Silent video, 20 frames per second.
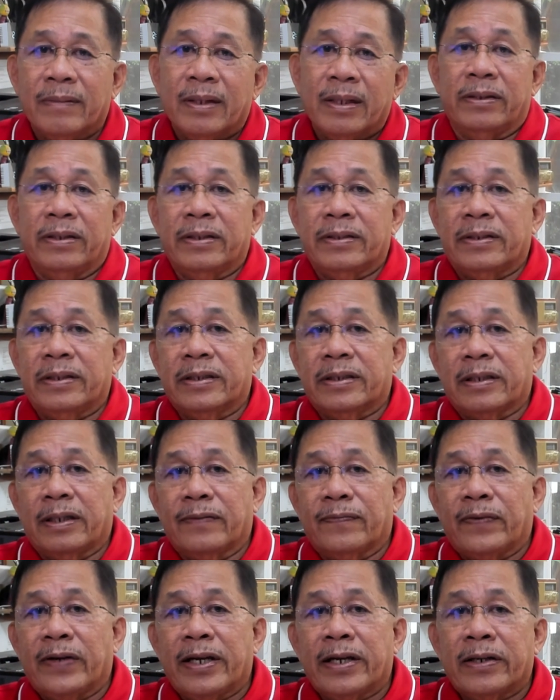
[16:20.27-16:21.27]
This is
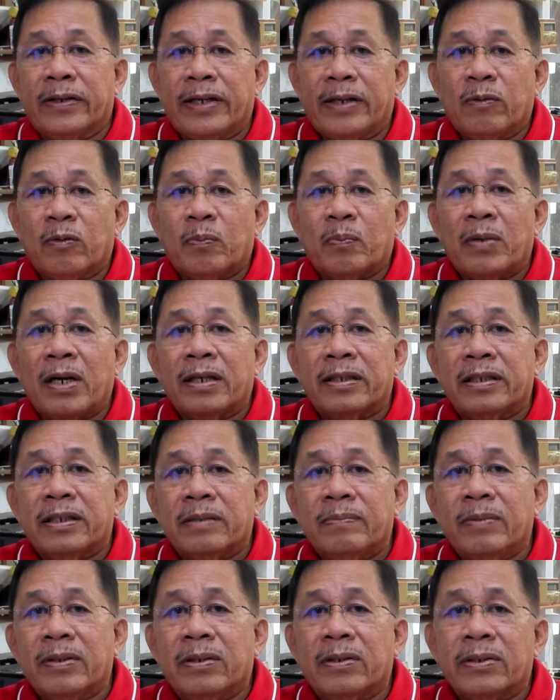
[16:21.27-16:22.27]
unfair labor
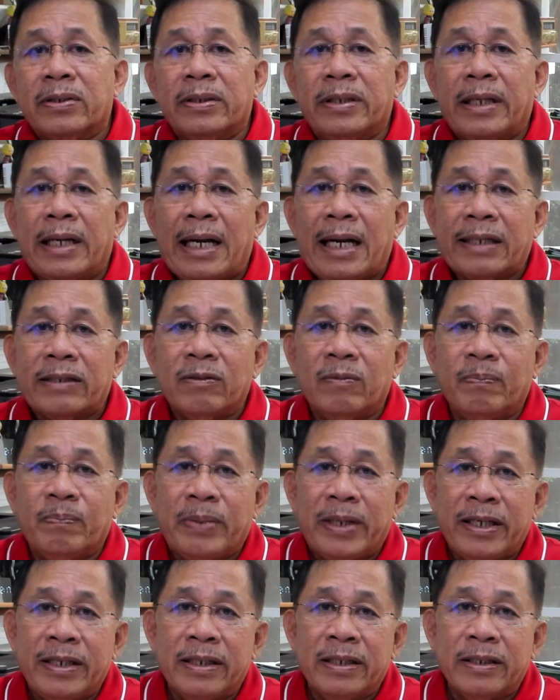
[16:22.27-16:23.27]
practice because the act of
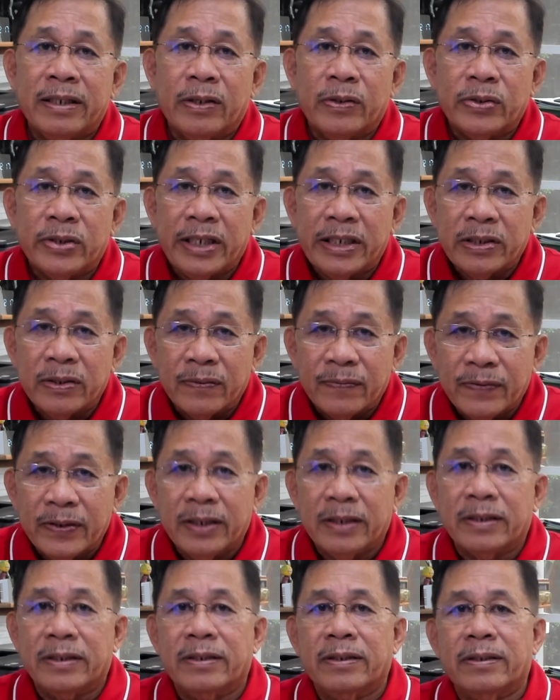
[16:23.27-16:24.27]
paying negotiation
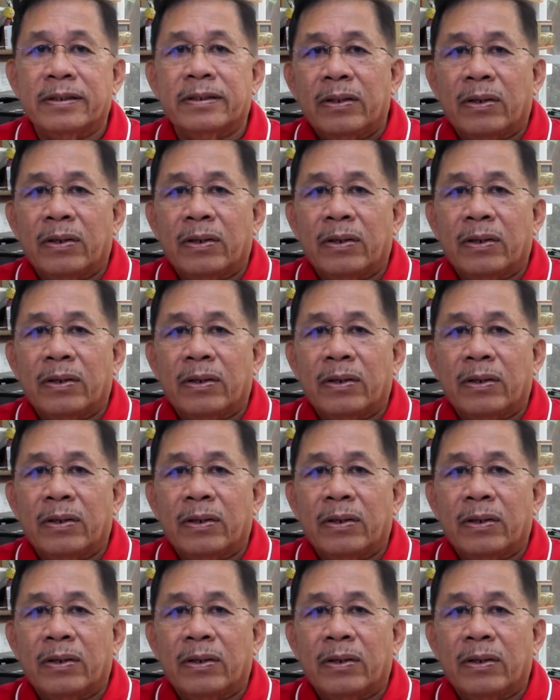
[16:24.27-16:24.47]
fees